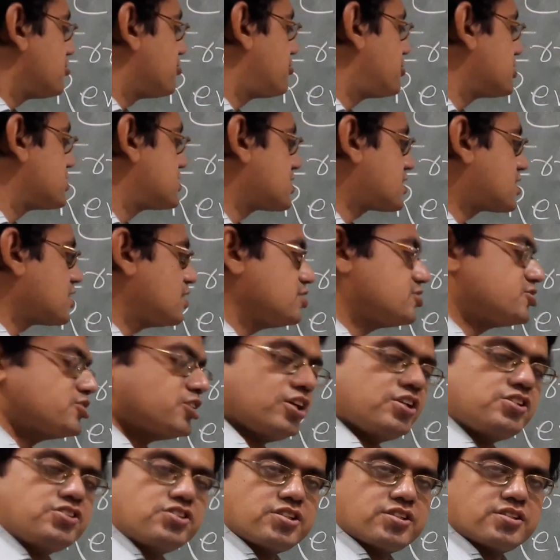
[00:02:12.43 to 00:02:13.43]
physical
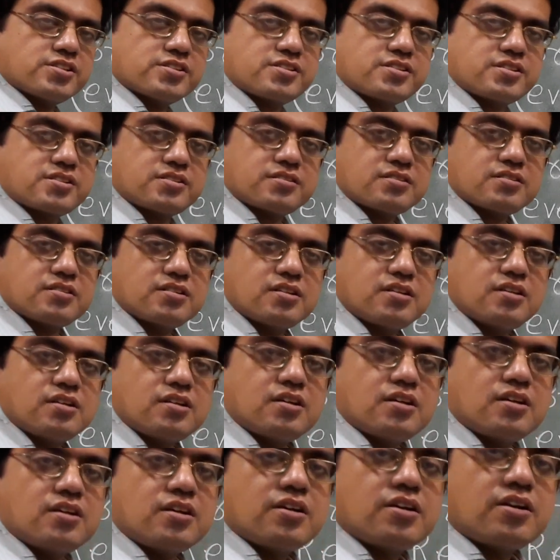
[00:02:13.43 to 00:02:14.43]
changes.
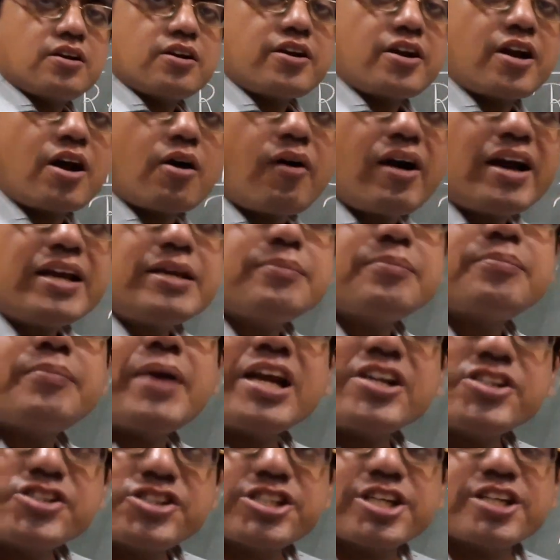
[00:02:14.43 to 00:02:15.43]
Now I
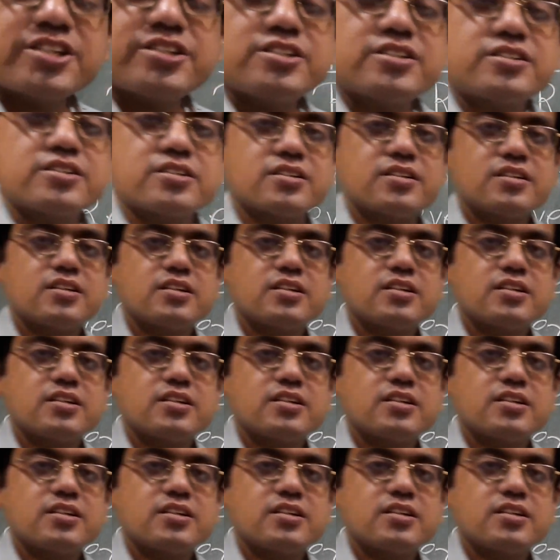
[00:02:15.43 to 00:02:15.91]
mentioned